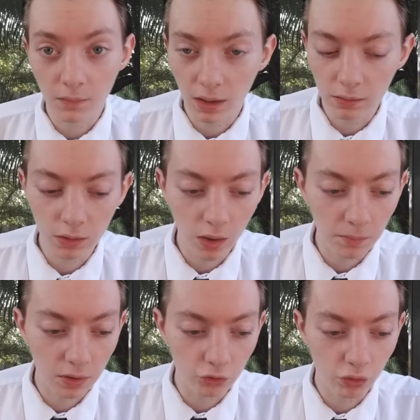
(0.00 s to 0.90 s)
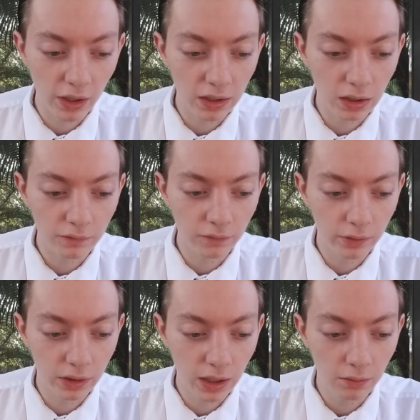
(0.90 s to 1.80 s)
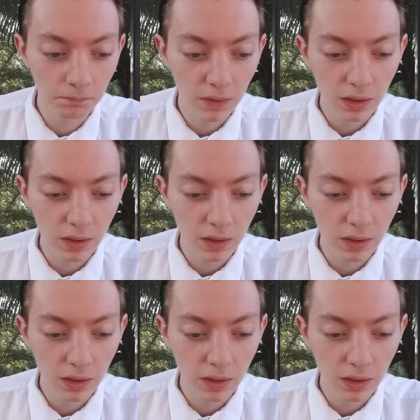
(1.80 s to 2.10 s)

I don't know, I'm gonna try it out for you now.